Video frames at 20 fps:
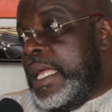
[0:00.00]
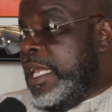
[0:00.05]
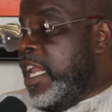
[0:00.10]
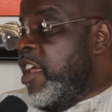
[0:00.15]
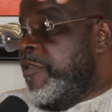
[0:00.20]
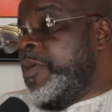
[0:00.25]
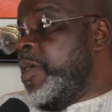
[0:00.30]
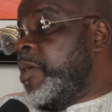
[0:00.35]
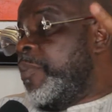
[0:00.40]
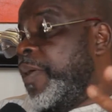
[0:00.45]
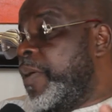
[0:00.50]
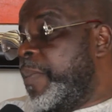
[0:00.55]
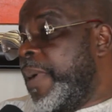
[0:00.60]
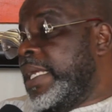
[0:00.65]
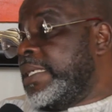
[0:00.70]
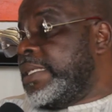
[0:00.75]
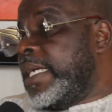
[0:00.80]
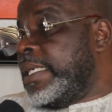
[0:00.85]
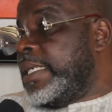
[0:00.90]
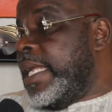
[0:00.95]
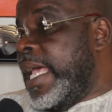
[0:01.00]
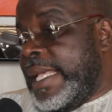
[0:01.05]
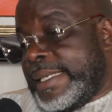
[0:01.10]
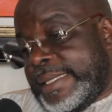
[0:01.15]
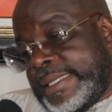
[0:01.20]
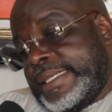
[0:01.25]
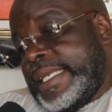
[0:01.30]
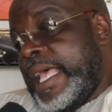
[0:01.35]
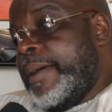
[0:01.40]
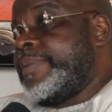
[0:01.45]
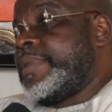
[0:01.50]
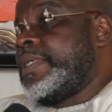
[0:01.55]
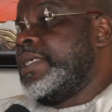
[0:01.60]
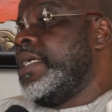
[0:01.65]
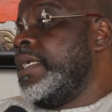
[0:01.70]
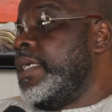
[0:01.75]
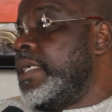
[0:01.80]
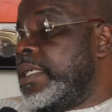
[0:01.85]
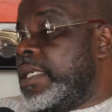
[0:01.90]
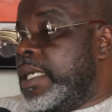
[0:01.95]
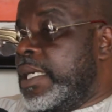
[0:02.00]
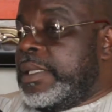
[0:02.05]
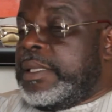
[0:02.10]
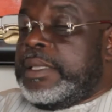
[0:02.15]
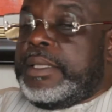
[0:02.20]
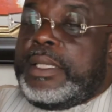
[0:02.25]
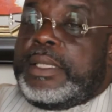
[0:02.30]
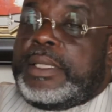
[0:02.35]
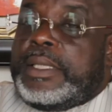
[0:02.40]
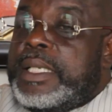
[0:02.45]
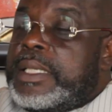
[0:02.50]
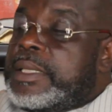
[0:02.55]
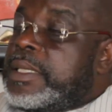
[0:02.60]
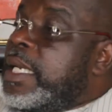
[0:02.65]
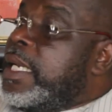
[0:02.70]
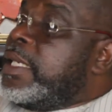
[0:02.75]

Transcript: they've been implemented, except that this